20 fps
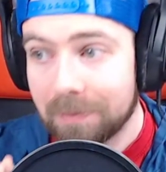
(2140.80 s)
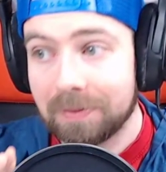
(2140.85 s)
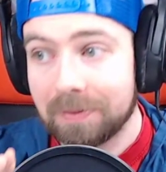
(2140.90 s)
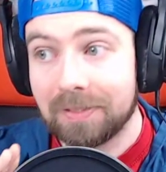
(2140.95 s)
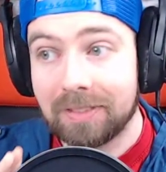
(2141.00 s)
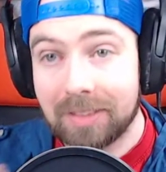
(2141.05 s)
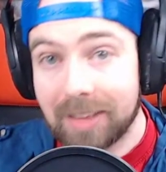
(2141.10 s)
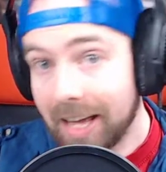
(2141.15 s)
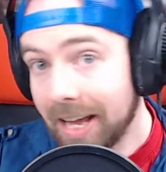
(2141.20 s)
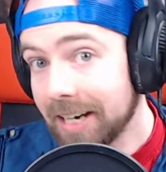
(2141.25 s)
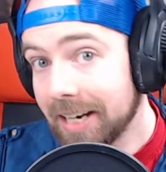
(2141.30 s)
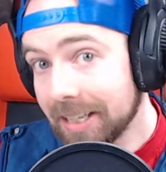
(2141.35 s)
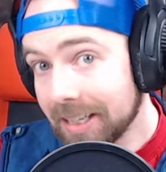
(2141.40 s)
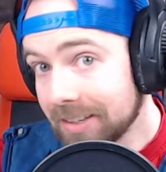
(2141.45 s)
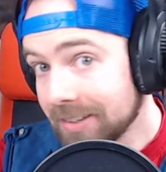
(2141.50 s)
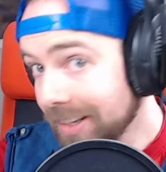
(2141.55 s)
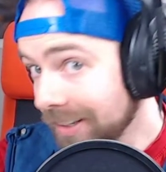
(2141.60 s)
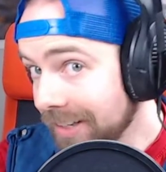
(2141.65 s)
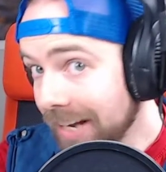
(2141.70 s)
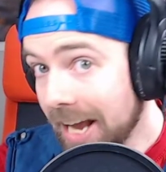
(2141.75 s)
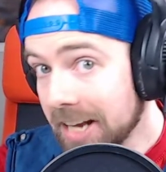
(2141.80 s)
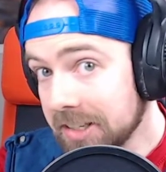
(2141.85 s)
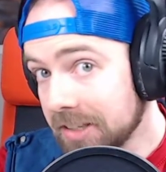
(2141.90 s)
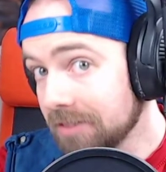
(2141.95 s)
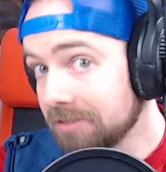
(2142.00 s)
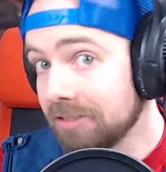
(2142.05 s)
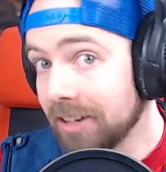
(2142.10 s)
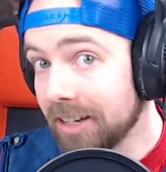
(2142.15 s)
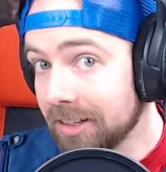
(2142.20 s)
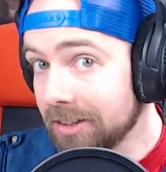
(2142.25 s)
that is attack
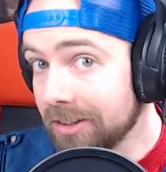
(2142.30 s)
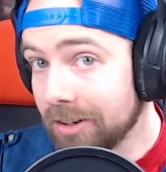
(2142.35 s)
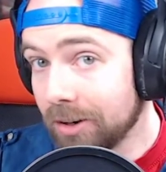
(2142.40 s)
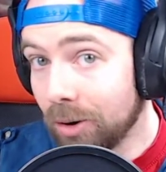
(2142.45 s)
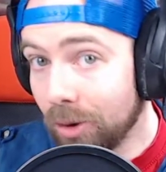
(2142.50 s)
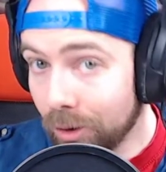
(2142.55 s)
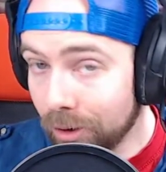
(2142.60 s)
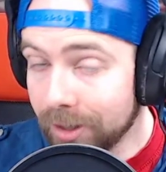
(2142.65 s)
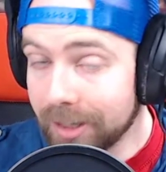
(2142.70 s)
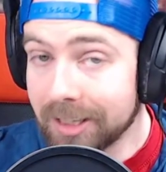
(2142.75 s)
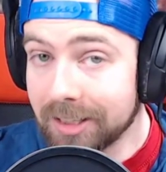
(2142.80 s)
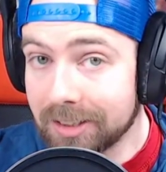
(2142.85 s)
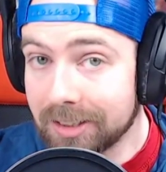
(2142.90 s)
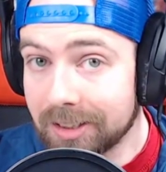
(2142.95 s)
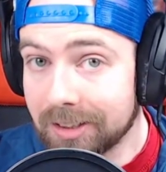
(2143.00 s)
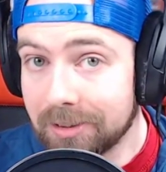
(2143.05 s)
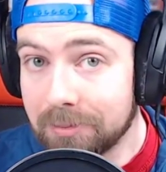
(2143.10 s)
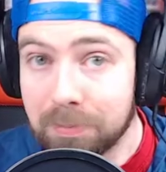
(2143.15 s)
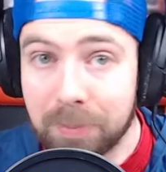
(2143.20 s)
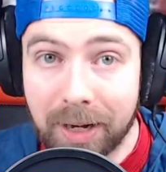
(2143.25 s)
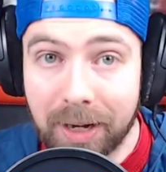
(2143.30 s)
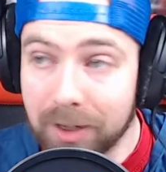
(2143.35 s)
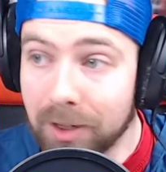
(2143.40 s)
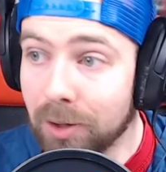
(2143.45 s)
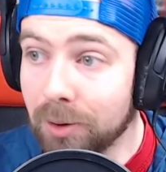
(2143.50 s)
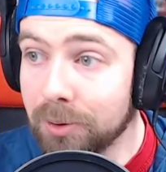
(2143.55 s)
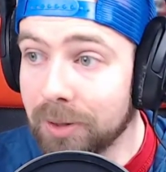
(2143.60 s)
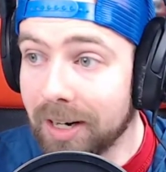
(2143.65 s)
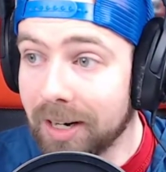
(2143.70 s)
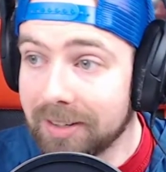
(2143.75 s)
defend oriented.
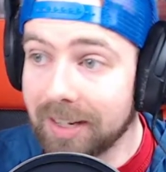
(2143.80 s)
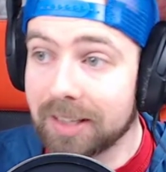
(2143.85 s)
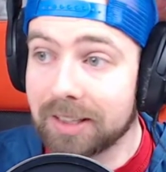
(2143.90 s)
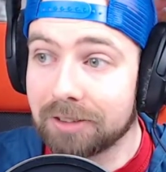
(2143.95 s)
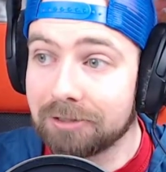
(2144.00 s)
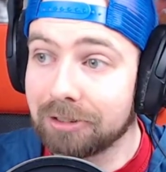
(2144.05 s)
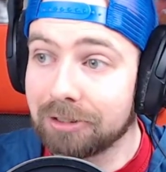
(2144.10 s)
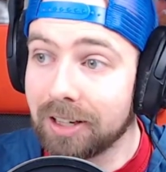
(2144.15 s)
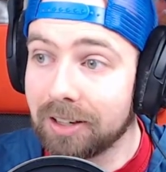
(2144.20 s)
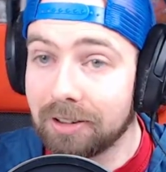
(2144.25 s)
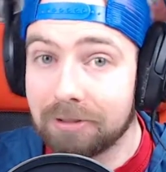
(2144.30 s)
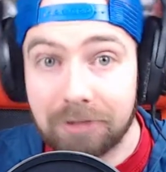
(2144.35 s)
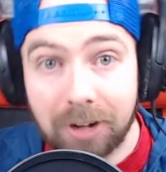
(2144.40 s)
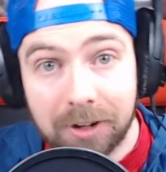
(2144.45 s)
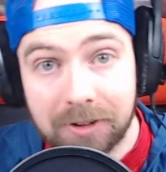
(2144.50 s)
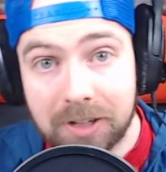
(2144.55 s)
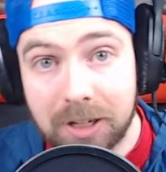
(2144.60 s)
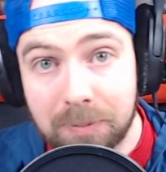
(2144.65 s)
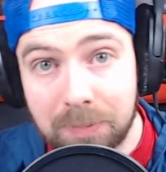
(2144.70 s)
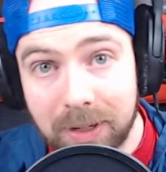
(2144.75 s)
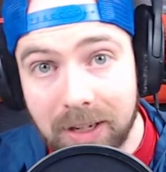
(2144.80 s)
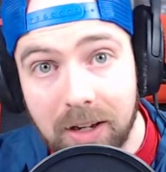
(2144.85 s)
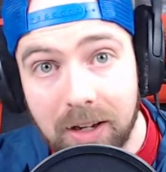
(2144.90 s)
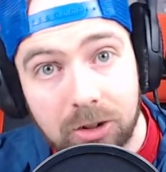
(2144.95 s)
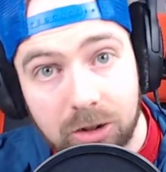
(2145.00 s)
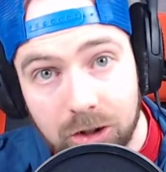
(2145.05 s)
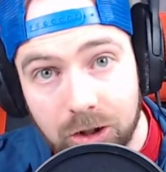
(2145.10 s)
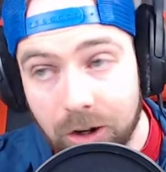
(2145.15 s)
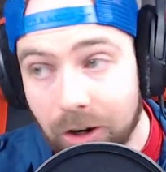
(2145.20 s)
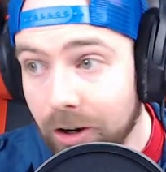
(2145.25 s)
Payload, attack defend, 5 CP,
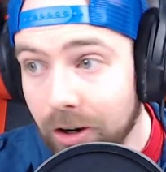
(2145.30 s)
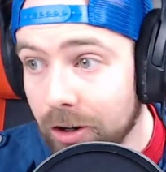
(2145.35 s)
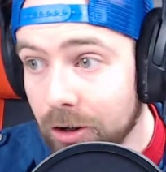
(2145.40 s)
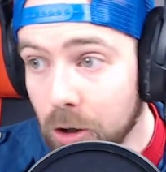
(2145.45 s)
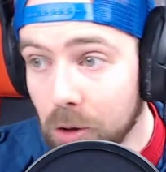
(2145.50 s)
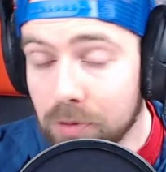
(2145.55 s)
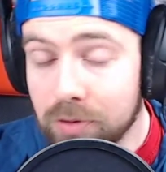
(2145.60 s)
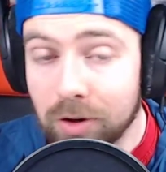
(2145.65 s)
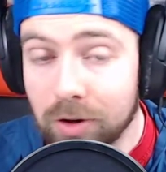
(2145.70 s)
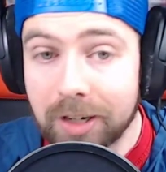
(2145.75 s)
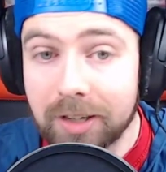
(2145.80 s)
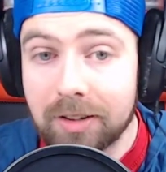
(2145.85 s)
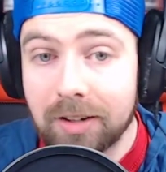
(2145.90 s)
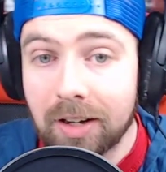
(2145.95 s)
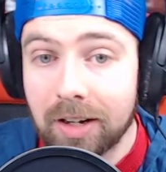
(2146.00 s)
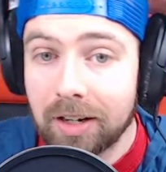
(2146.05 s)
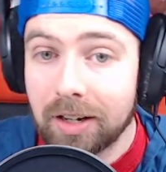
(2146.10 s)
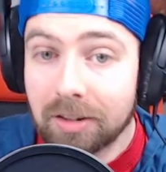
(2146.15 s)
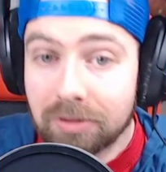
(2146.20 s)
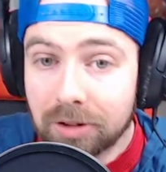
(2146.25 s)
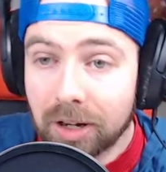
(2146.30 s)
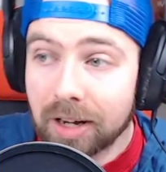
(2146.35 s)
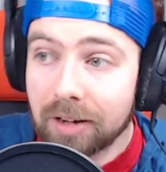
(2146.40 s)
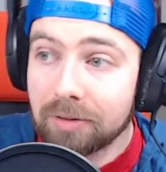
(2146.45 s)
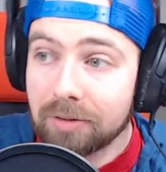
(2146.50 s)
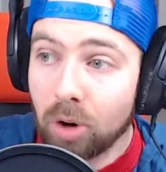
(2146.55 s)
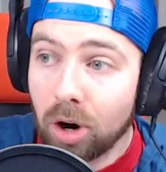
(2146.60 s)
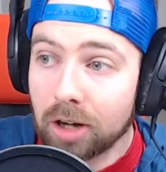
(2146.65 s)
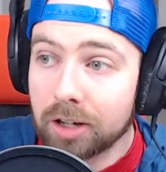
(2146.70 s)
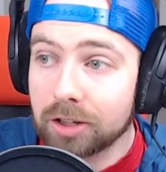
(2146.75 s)
sure, go for it. If you have
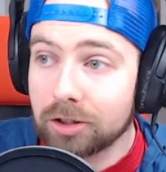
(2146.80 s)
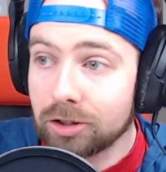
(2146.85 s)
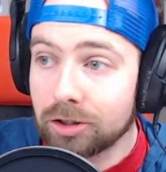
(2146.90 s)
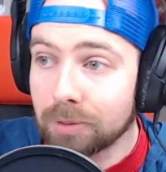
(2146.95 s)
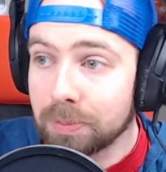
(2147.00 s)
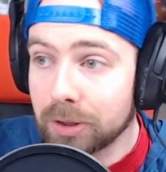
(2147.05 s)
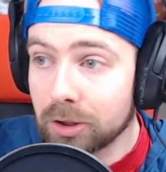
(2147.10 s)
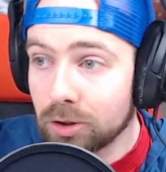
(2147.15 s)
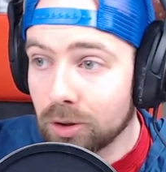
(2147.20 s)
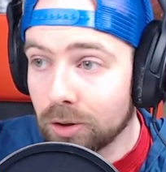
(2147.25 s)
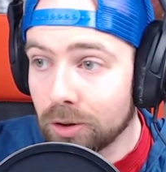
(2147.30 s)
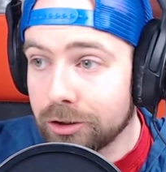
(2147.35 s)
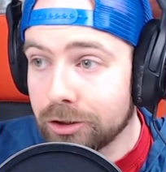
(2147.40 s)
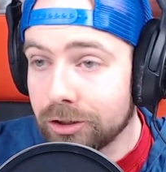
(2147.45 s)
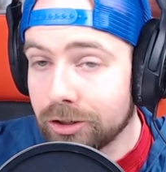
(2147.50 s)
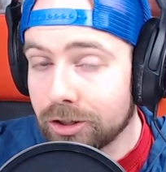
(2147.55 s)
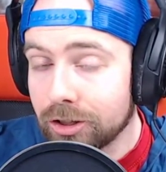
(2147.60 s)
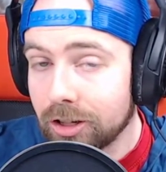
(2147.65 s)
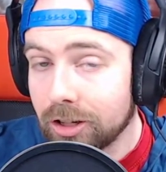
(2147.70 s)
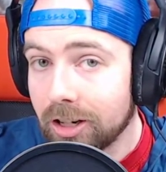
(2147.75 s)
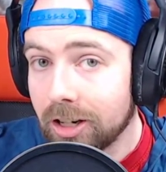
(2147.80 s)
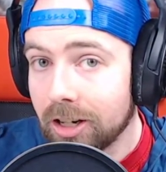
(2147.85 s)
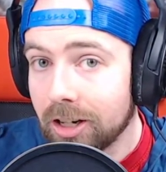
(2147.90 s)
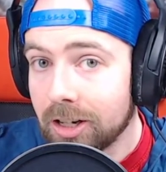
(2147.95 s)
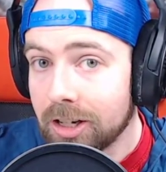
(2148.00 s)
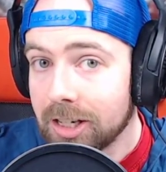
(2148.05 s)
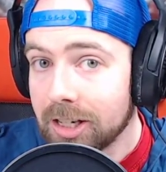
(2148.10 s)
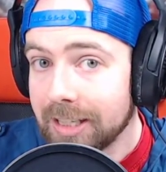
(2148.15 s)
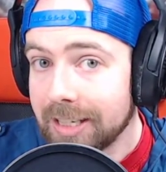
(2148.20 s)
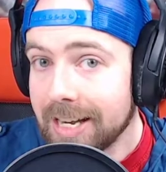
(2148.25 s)
rocket jumping soldiers,
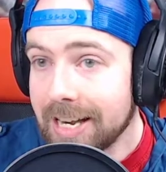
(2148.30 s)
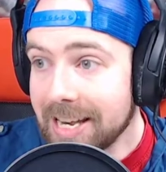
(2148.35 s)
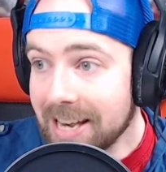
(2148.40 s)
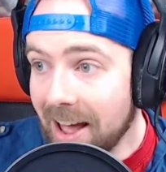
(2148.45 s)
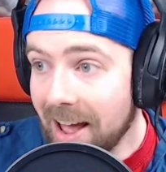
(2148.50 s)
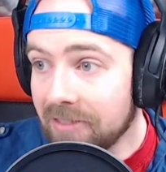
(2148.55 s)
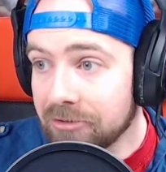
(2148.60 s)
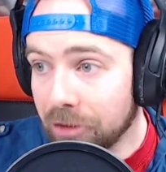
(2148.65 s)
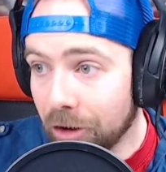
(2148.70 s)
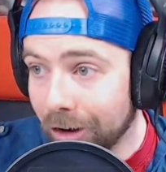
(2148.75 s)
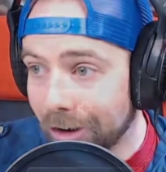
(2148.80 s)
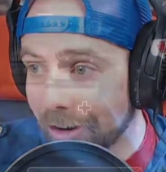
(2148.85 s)
never